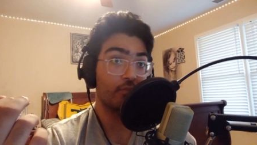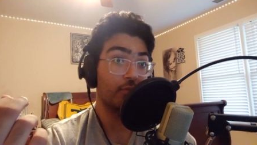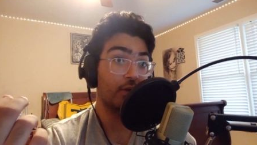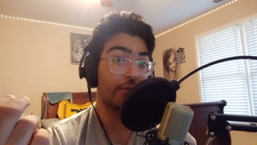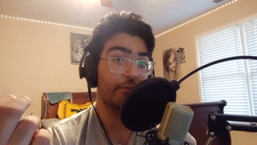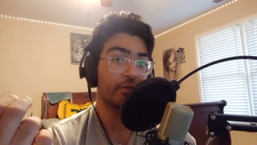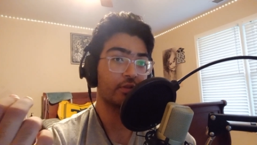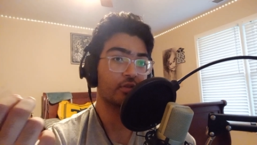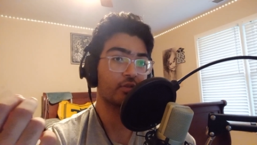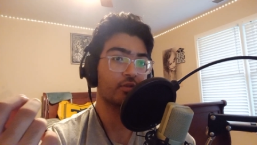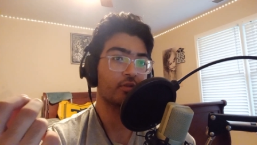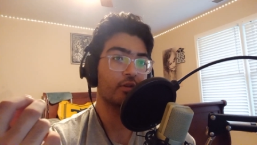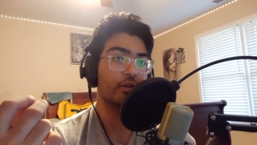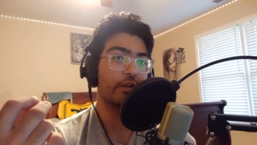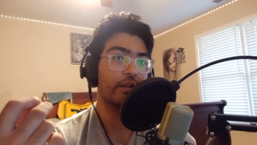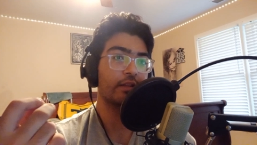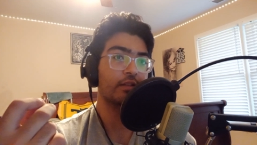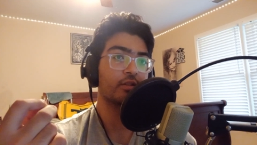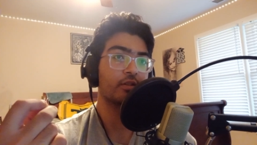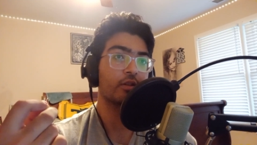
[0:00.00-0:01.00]
blood vessels and
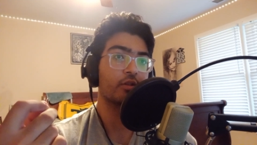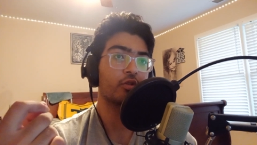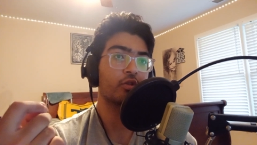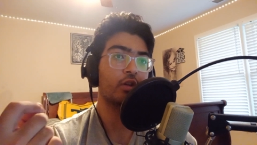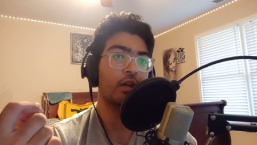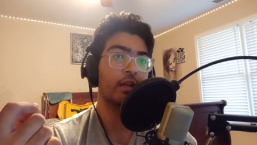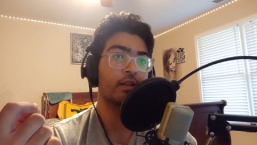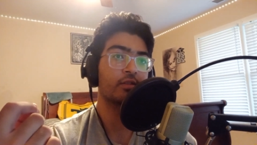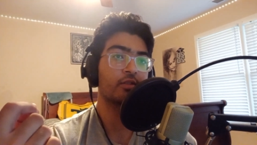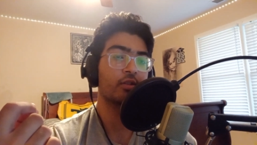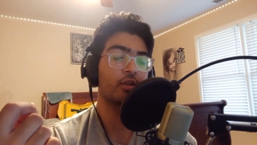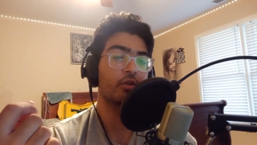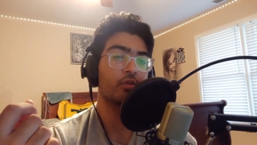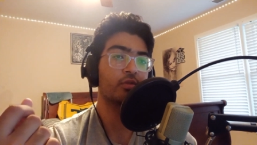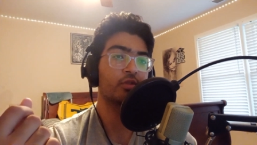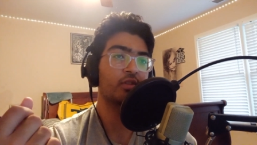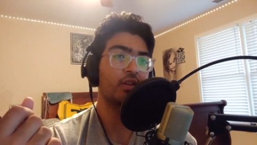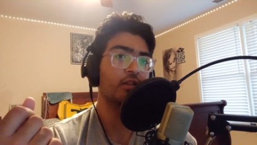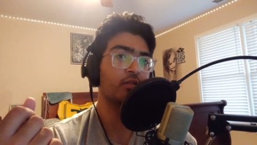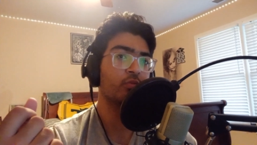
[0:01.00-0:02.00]
all that such. And so
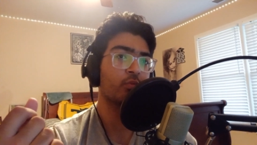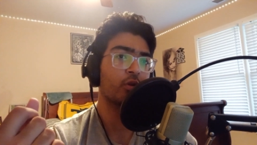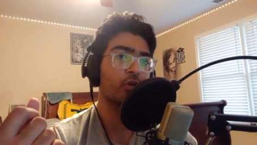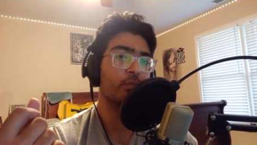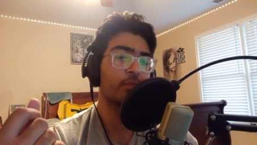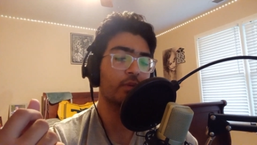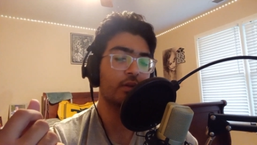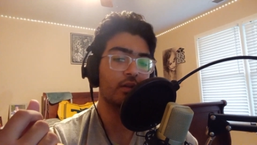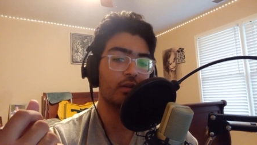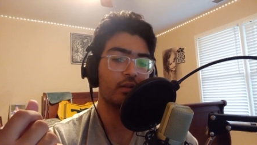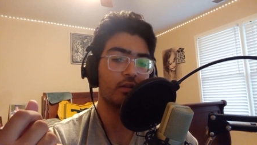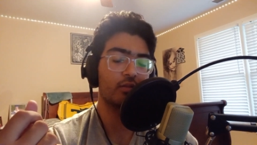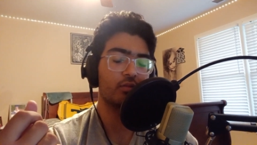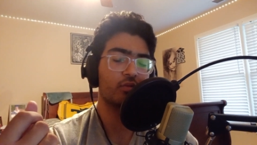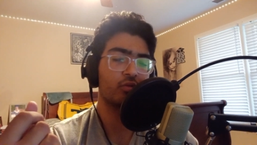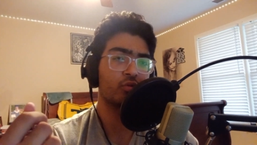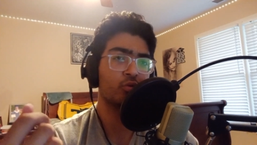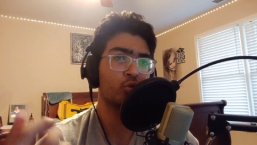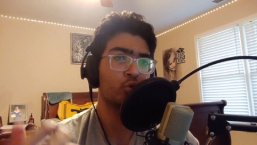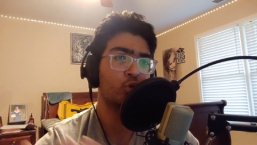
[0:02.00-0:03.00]
size wouldn't be
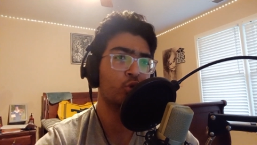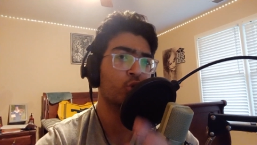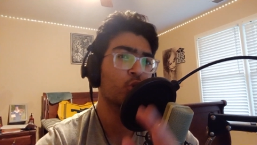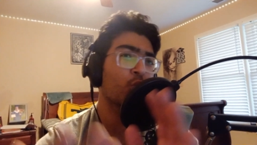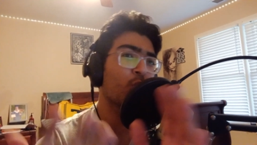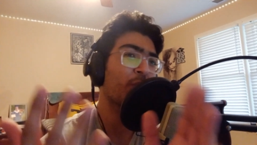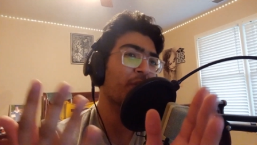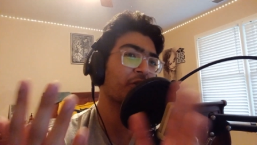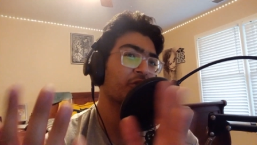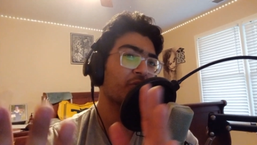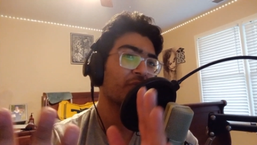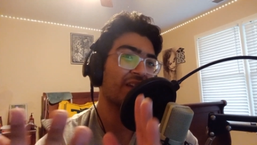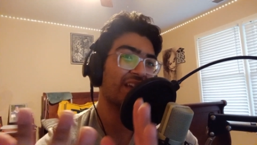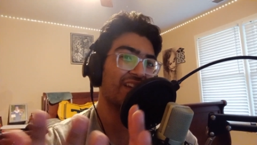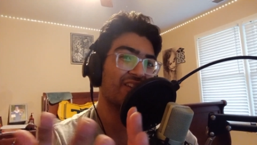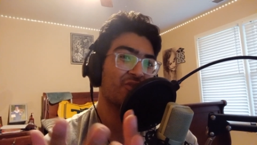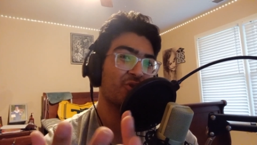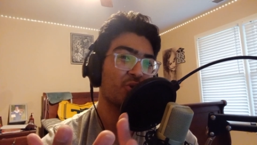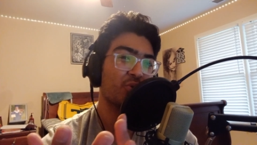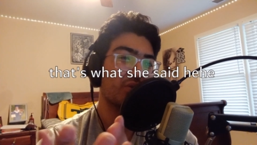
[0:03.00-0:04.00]
too much of an
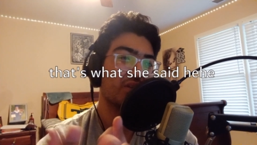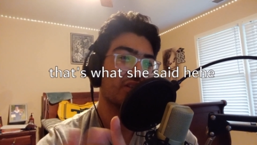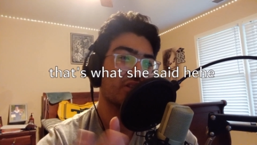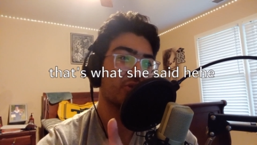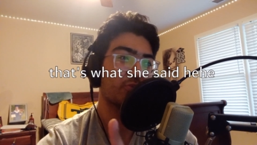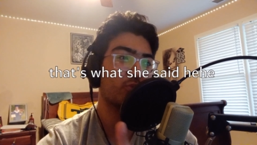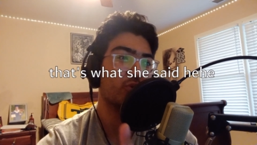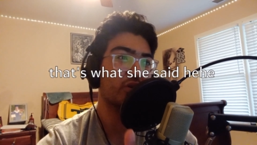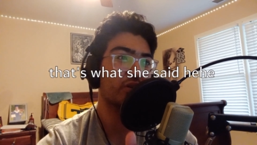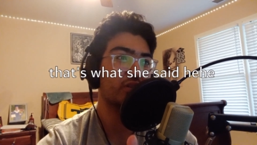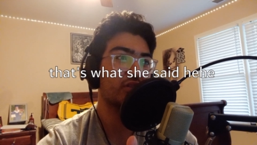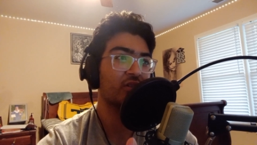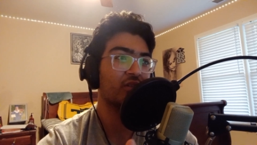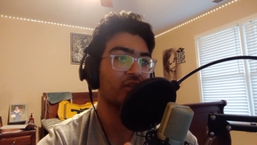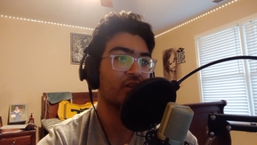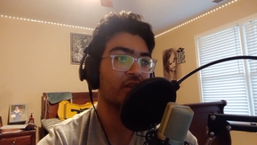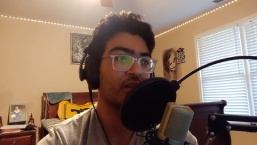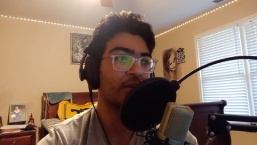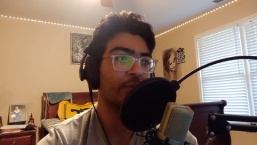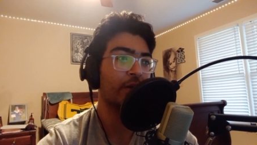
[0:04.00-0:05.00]
issue at this point.
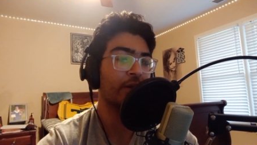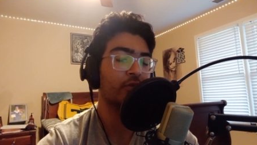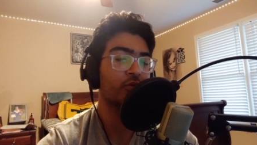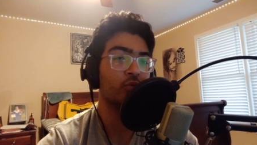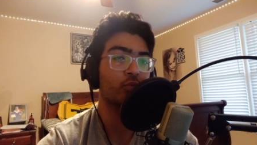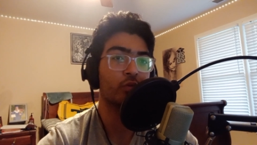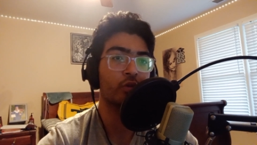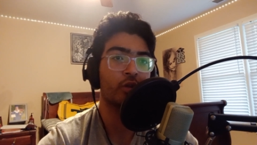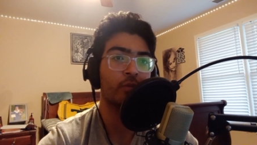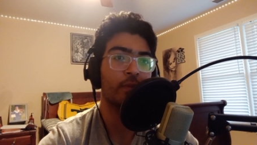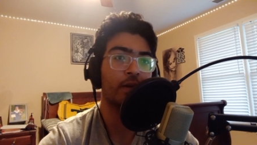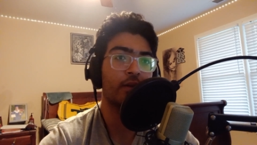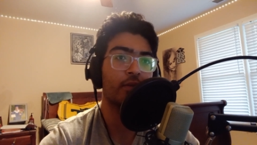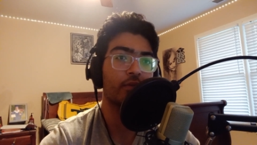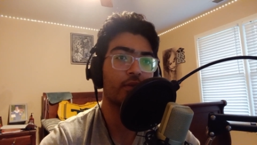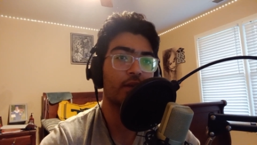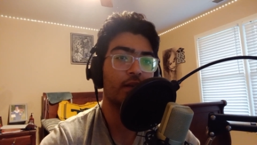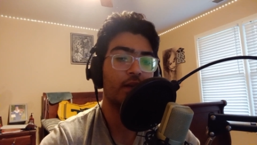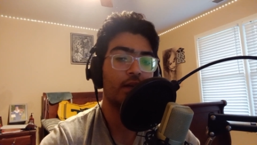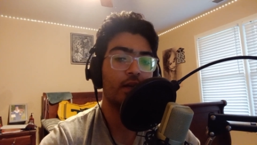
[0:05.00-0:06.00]
So like, I'm not too worried
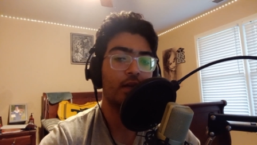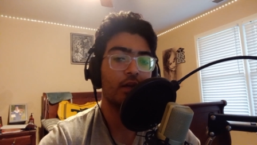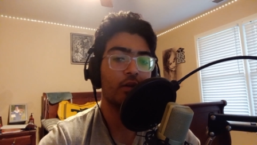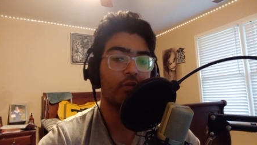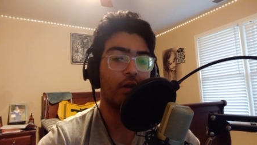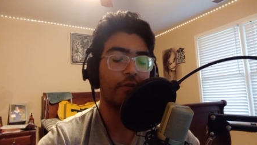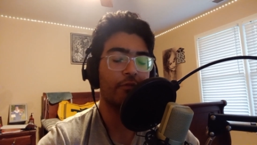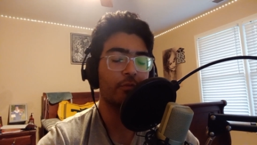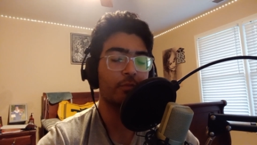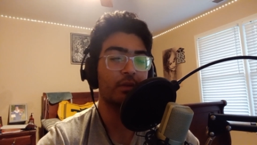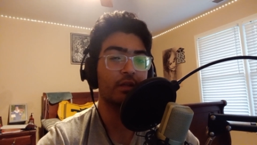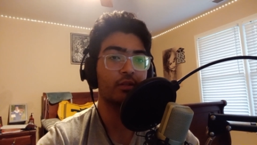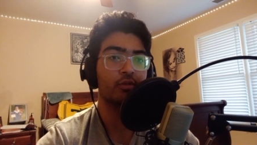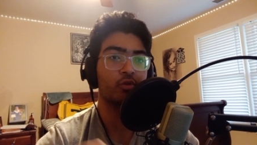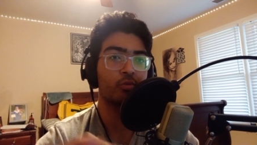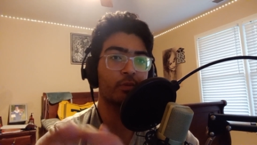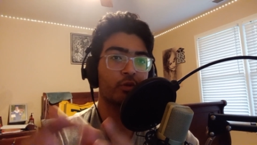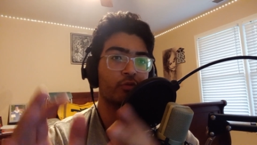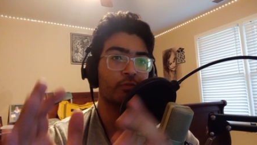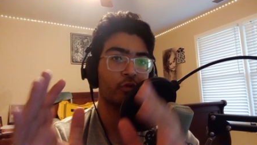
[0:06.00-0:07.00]
about graphene being
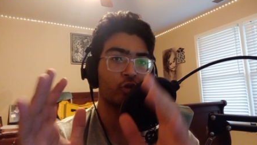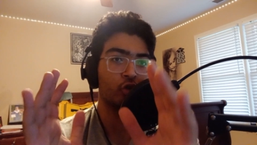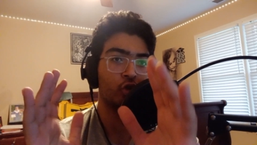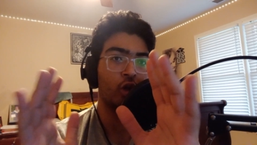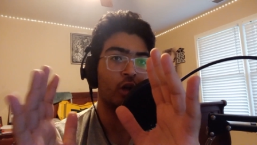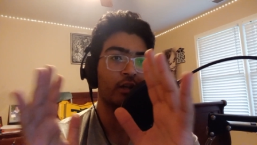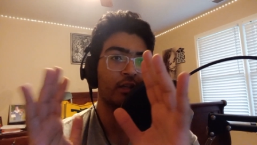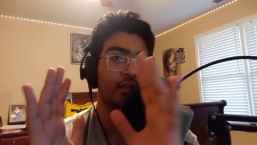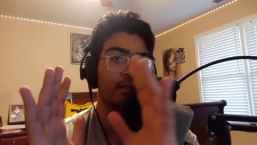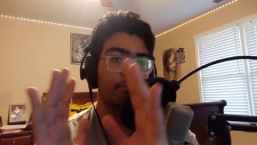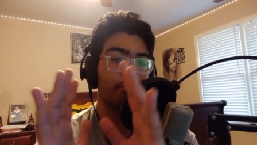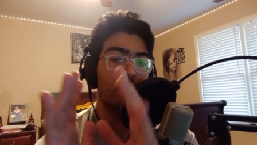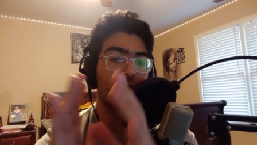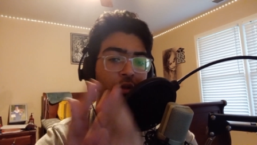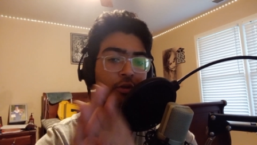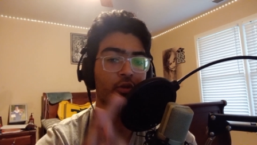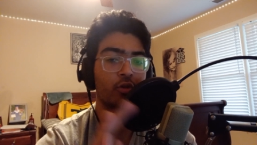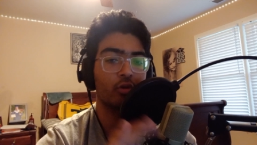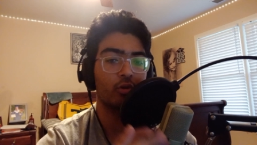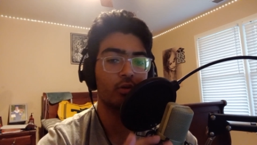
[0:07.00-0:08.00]
too much of a chunky
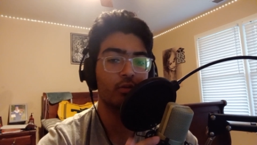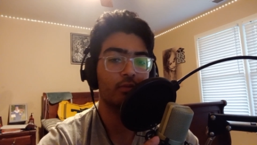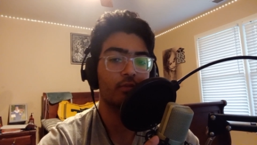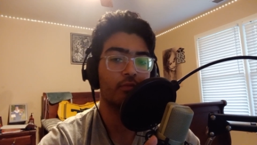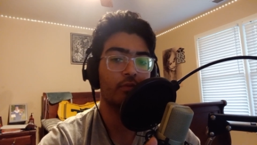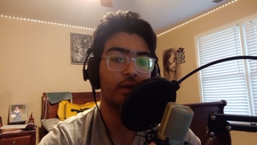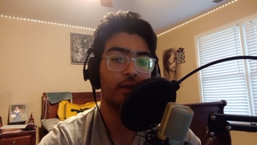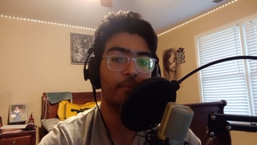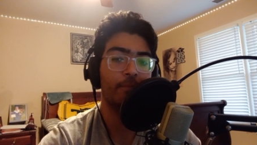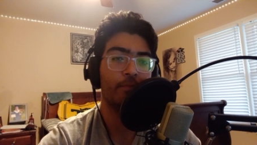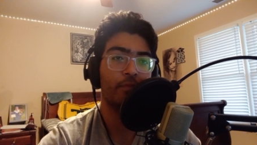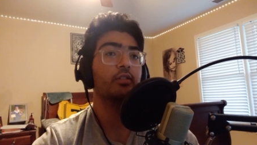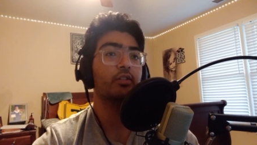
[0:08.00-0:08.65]
molecule, right?